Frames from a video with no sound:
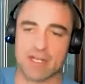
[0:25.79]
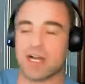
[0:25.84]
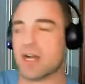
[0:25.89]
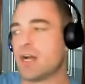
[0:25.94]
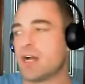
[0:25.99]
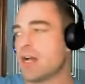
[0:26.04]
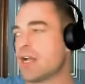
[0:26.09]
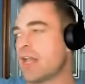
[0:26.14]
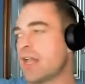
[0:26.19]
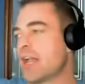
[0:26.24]

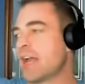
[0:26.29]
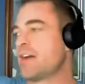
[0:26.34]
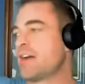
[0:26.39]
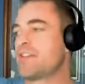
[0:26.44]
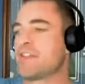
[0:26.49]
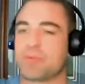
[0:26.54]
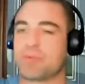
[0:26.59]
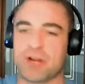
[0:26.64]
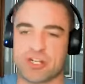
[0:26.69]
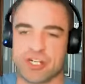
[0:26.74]
I
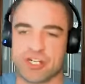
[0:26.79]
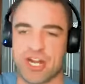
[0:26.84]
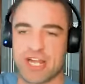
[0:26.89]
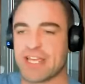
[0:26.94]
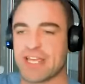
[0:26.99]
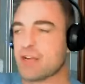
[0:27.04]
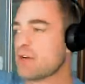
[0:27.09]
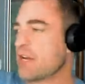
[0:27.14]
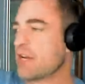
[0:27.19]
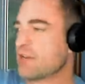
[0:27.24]
have depression. I
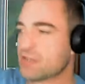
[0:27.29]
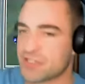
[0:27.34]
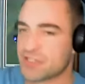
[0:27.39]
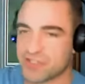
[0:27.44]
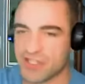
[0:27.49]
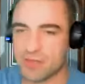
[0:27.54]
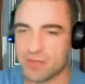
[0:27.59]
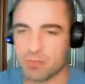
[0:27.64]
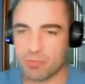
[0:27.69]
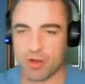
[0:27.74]
don't
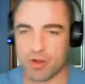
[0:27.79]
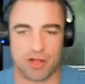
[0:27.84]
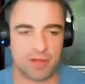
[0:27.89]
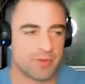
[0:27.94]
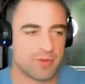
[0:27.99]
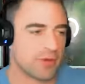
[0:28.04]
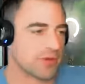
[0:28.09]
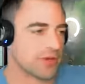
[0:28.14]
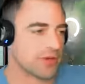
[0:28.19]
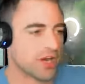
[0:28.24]
sleep well.
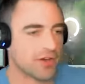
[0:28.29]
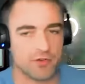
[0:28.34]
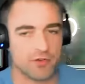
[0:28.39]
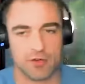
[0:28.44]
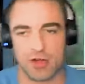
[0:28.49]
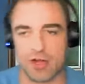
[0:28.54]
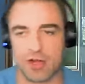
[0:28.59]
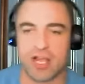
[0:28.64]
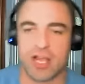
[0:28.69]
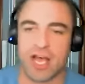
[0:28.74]
I'm not recovering
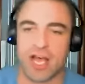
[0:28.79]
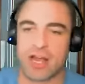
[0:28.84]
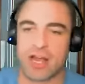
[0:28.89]
well.